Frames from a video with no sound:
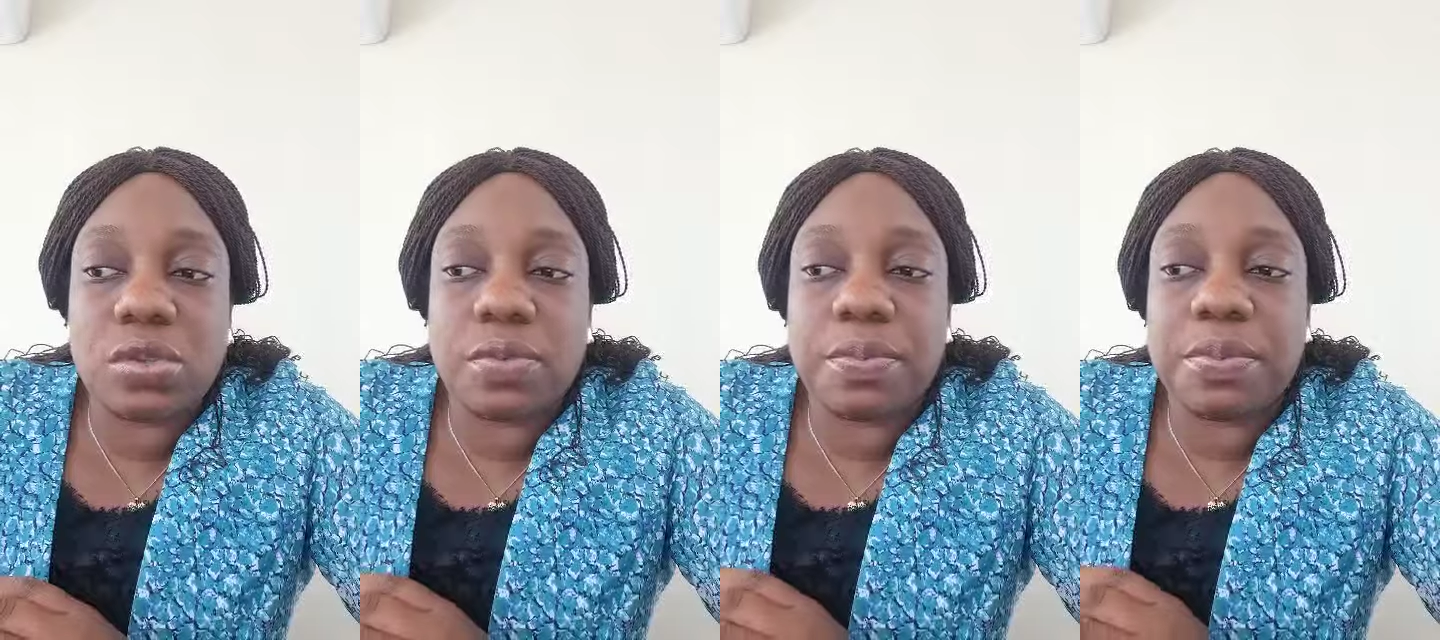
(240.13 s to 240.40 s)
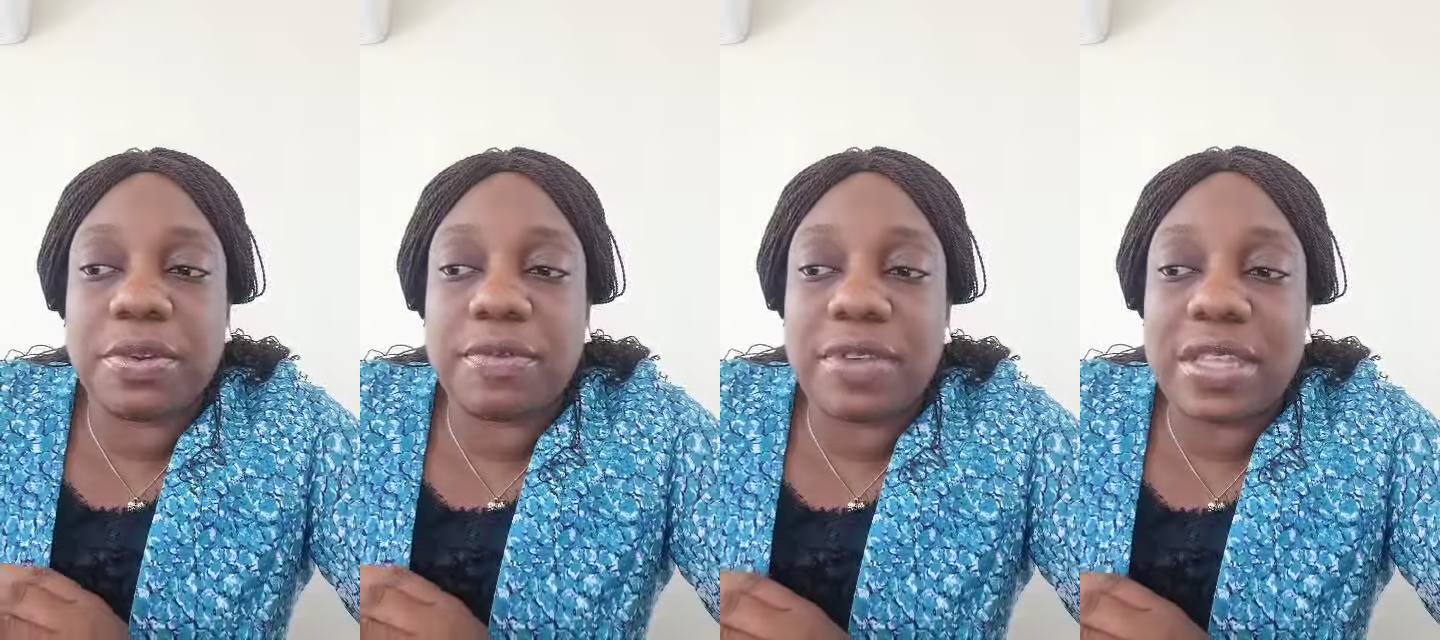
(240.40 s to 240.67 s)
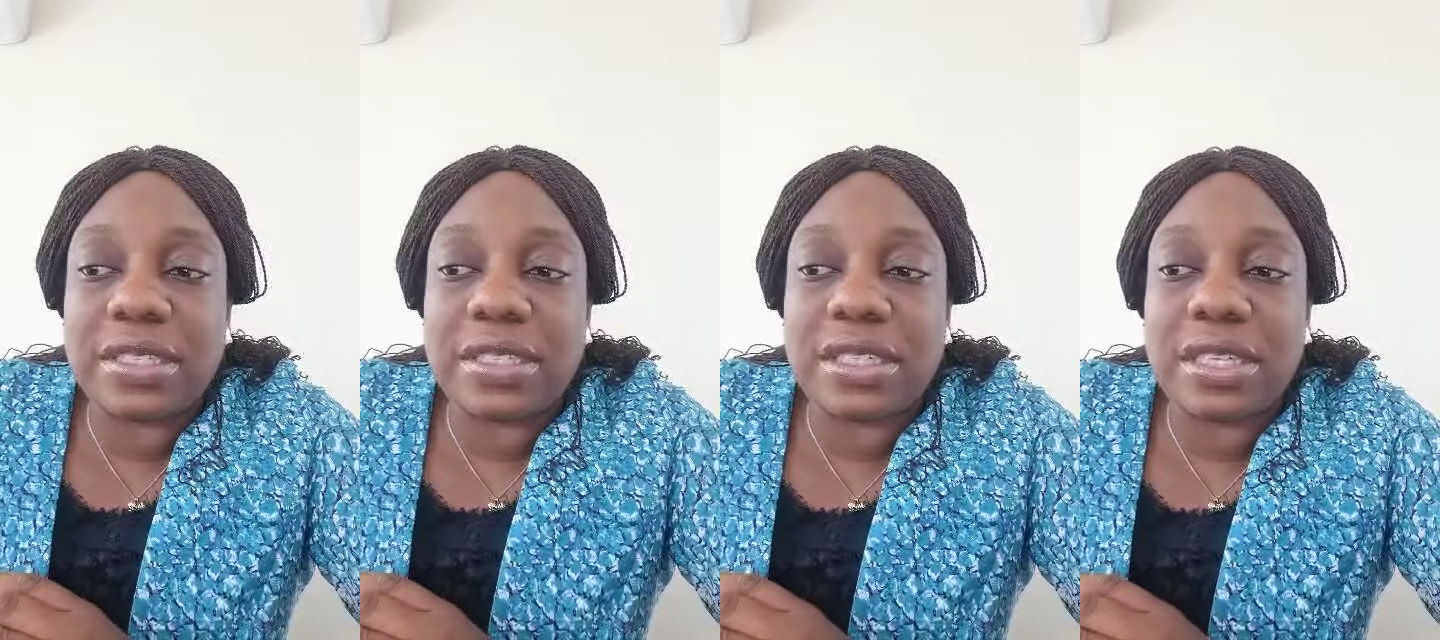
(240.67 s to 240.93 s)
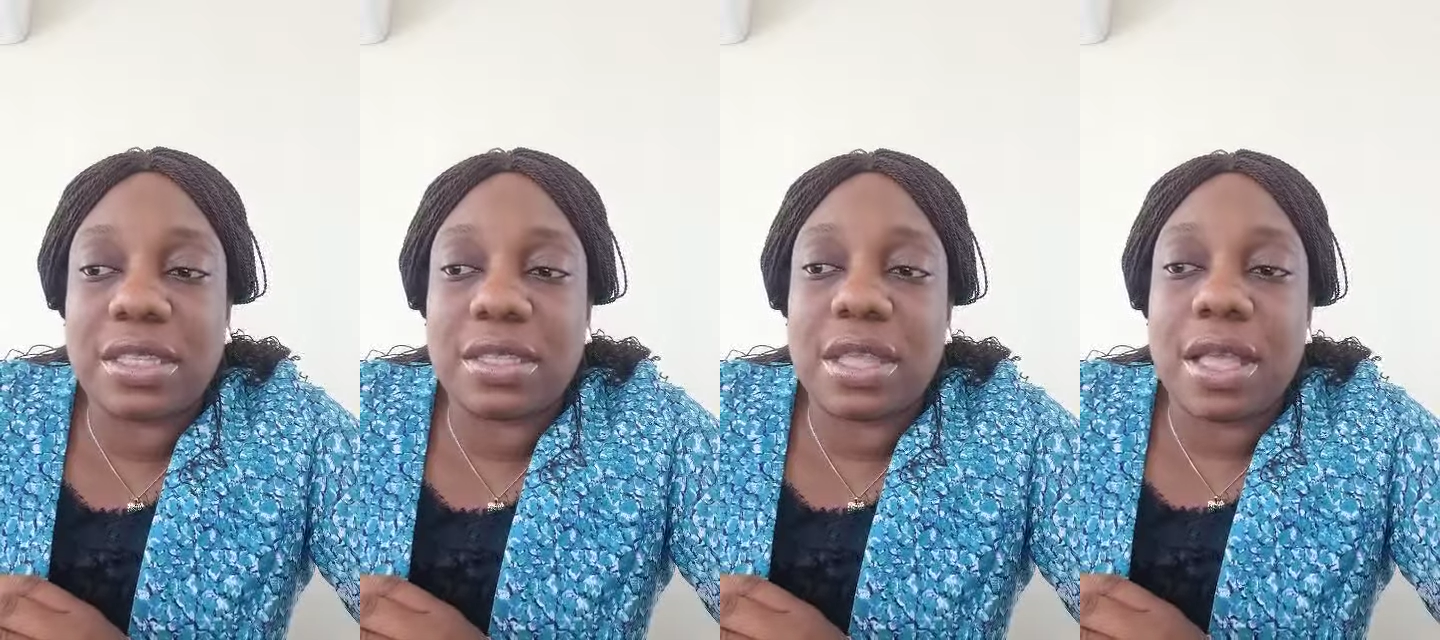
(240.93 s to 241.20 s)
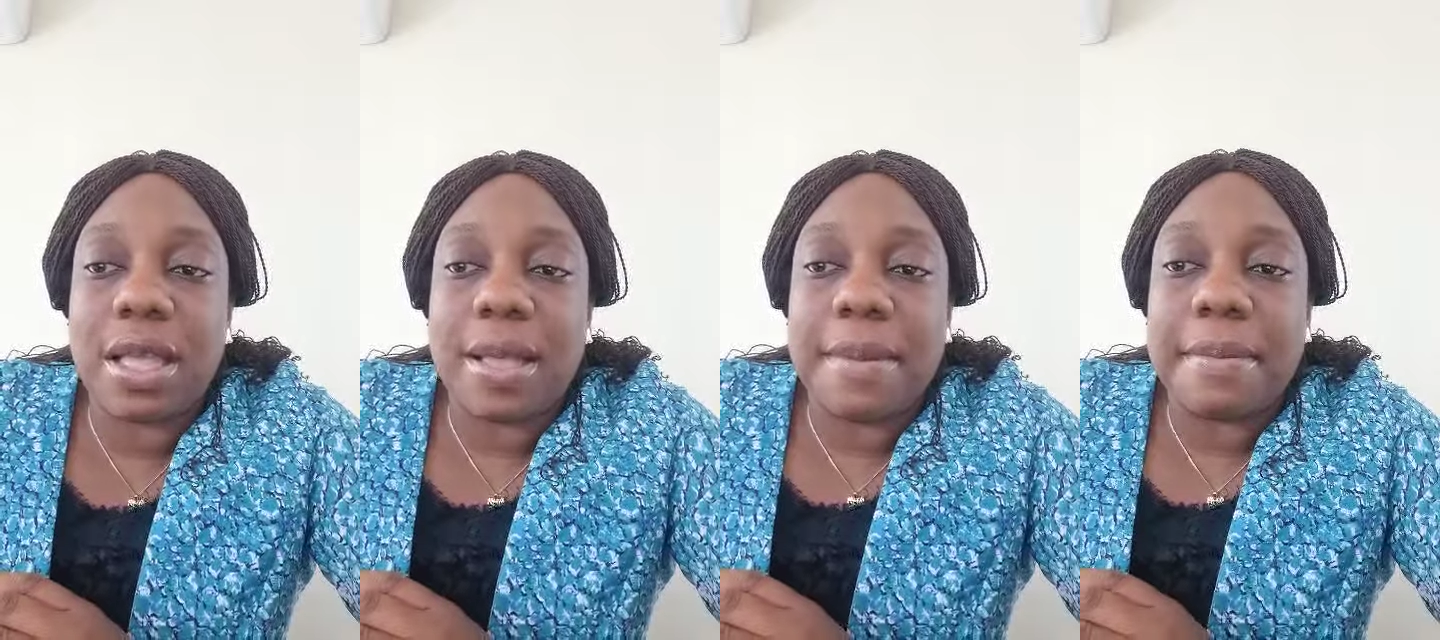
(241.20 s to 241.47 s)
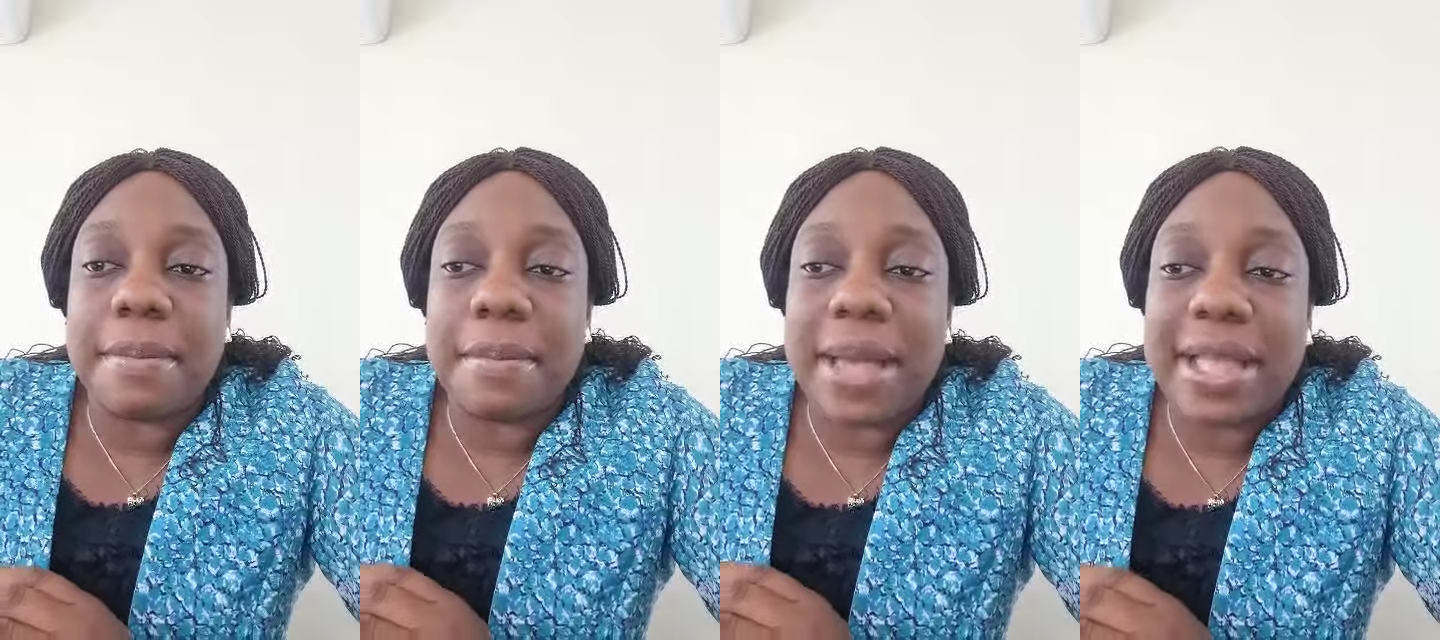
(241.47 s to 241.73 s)
to preventing,
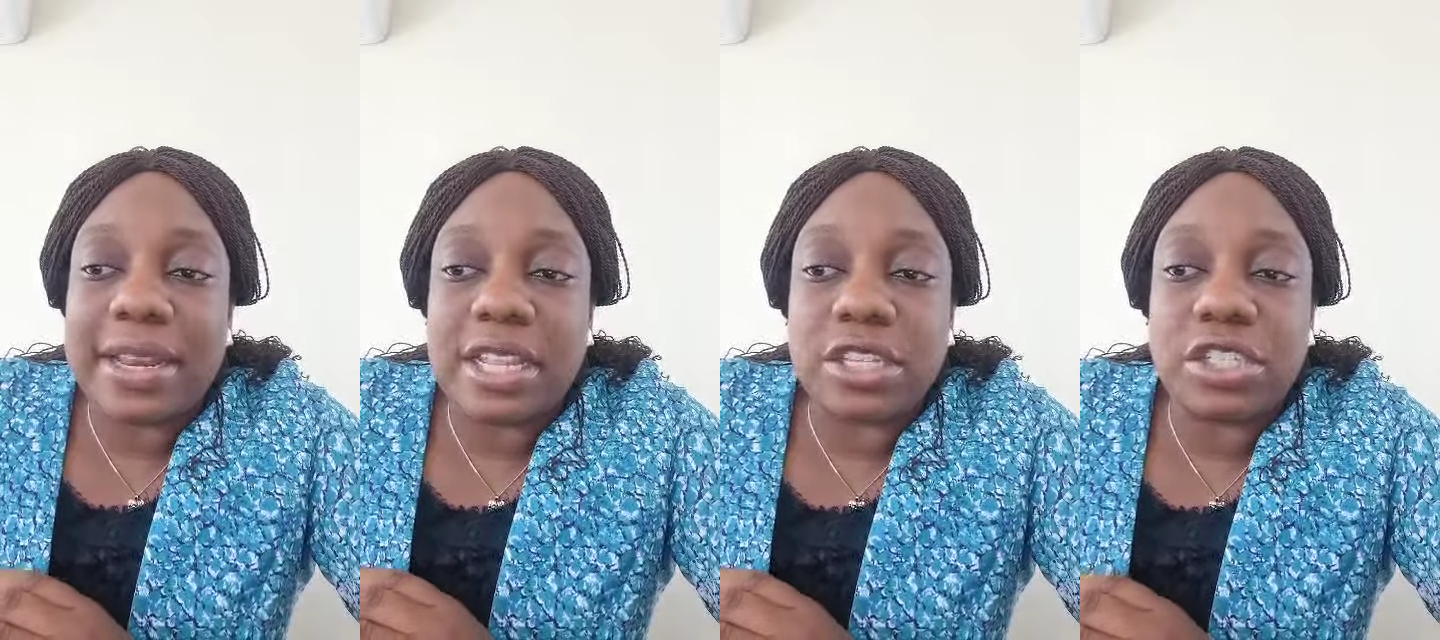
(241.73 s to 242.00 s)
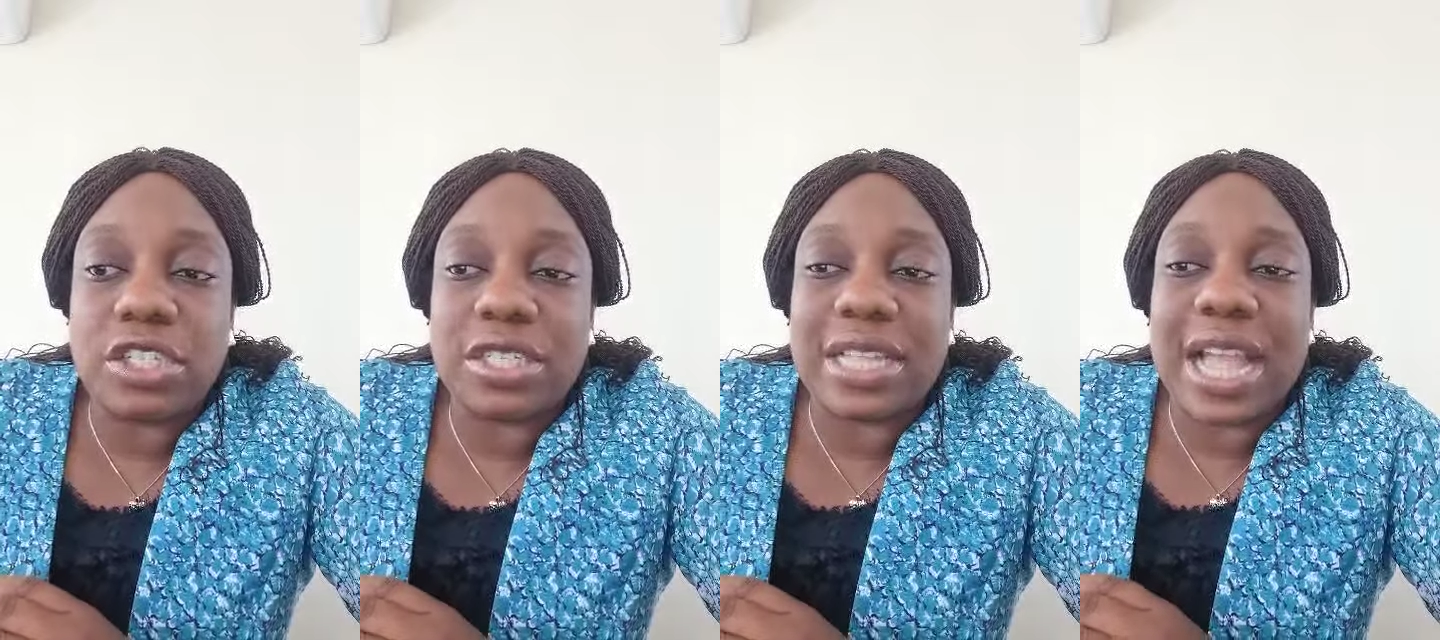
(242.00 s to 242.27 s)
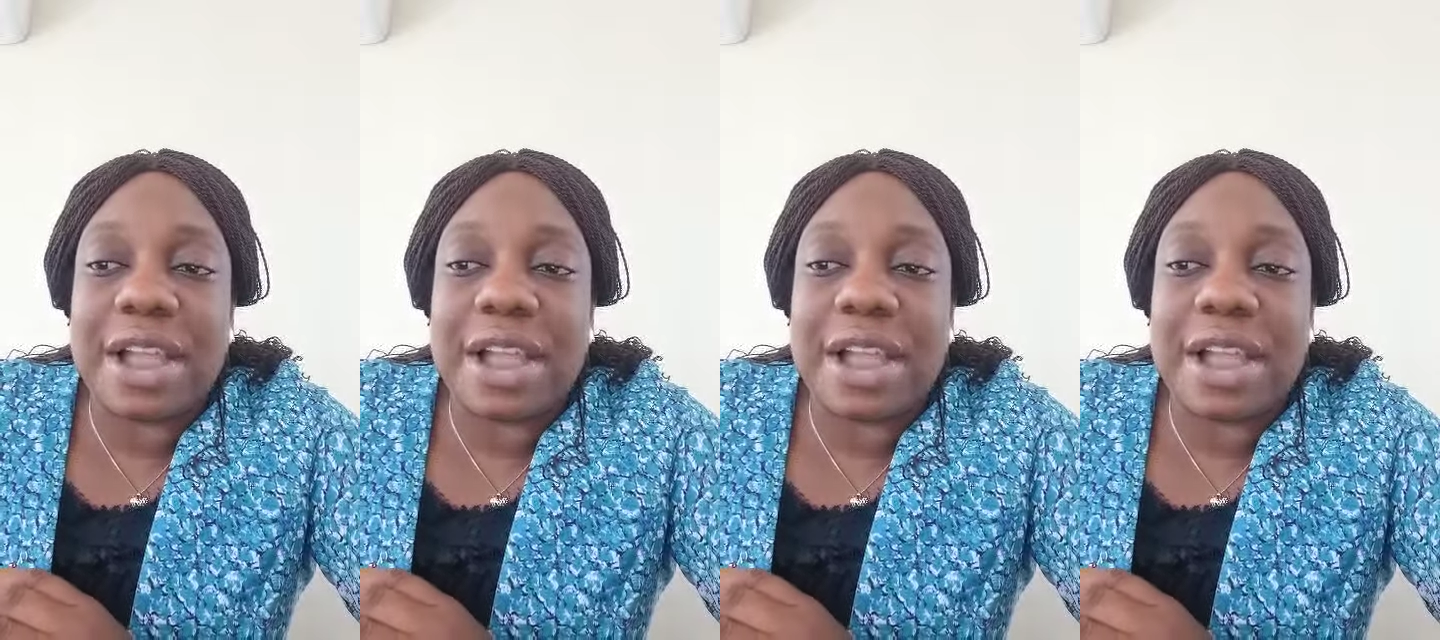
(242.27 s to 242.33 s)
managing,